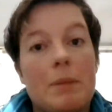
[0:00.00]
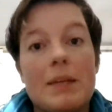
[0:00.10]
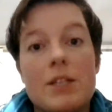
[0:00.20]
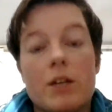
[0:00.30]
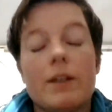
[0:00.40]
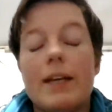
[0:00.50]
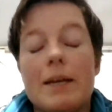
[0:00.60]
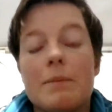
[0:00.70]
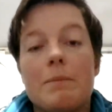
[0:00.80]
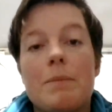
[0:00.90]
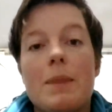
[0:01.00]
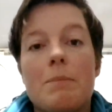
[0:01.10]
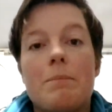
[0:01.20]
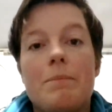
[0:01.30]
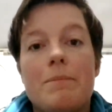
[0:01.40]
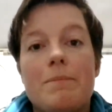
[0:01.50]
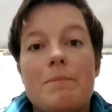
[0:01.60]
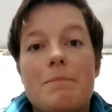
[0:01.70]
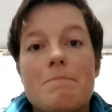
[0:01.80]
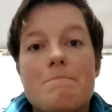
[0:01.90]
But please hurry and don't
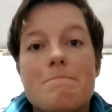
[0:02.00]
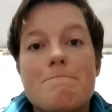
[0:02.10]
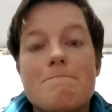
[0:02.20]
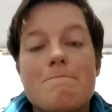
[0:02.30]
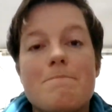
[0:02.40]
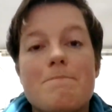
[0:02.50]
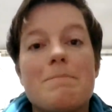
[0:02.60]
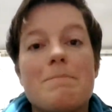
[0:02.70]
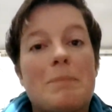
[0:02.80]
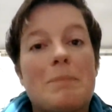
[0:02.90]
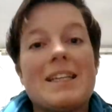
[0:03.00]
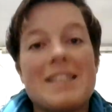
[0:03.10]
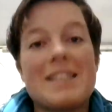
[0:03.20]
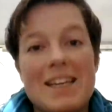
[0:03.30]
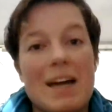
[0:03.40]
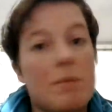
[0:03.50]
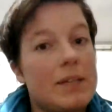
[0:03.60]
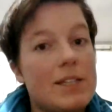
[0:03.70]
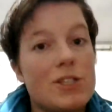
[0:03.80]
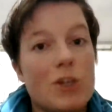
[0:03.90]
split families. Please,
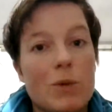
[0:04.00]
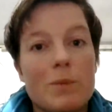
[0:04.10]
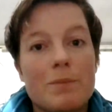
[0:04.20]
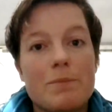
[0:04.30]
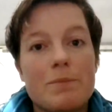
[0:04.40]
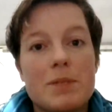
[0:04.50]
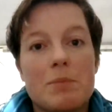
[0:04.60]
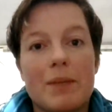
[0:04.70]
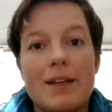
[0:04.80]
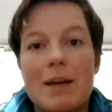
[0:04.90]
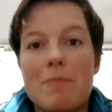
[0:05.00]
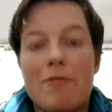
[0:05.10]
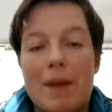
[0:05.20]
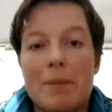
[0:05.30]
yeah, please don't split up